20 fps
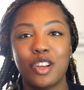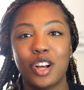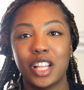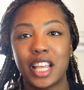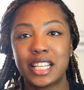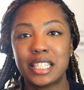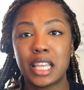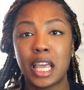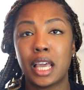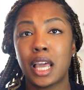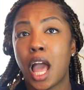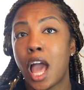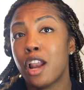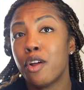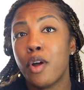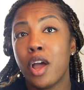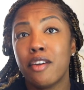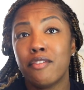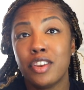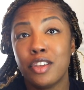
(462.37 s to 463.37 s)
like saying, I
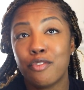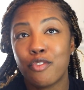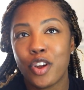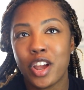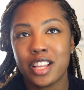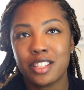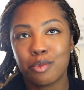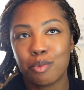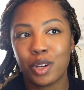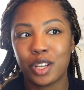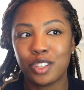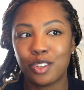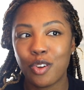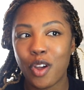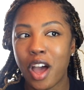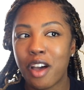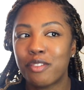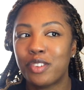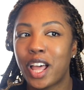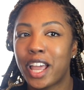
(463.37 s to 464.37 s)
don't have any friends, but you
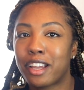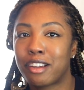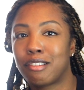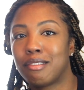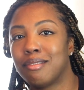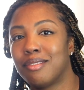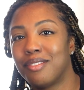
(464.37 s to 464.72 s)
have like